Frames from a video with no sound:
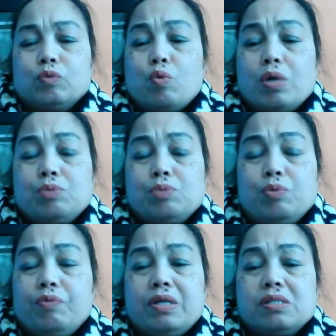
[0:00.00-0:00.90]
watch
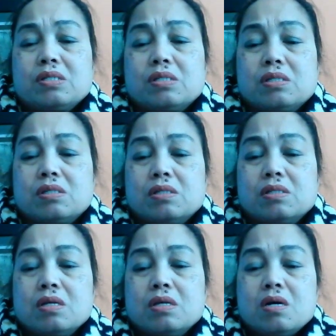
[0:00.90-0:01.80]

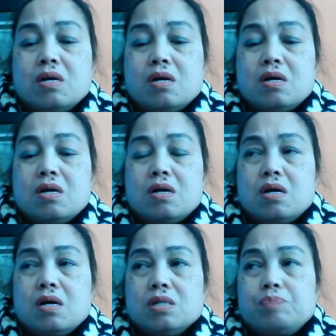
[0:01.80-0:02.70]
movies,
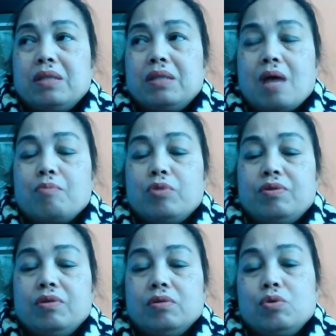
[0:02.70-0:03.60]
spend time with
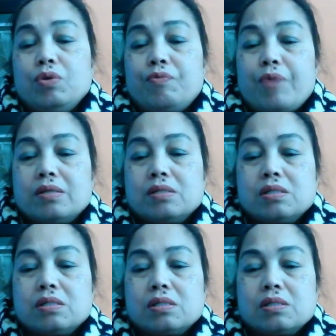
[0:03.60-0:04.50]
good
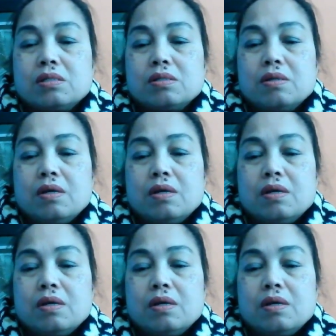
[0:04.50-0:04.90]
friends.